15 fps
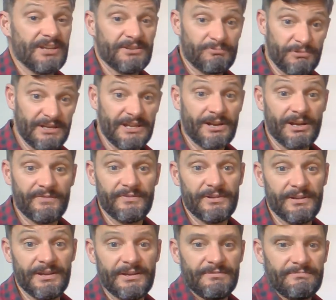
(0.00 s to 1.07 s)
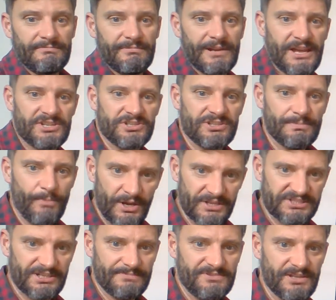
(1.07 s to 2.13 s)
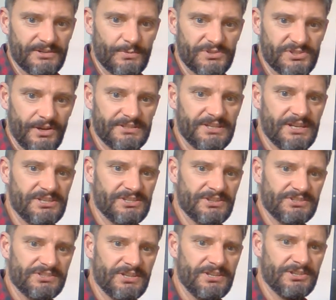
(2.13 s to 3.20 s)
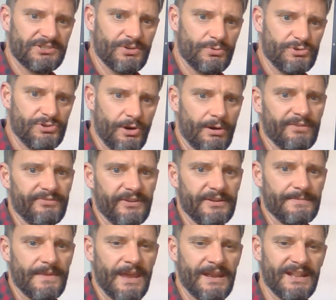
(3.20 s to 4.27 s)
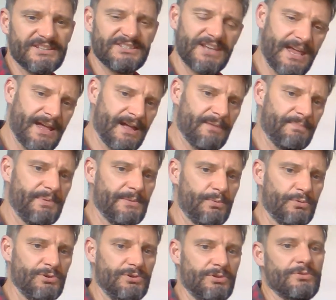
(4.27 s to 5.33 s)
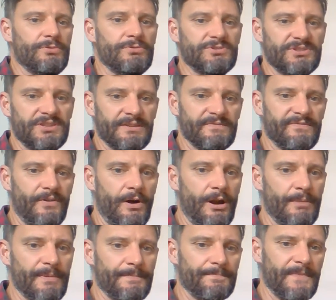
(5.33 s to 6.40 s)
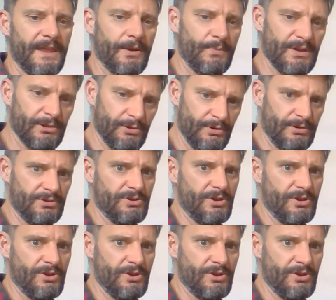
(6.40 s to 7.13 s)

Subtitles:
really kind of in relation to my subject, which I teach in the senior school, geography, and it's how people use the environment. And we learned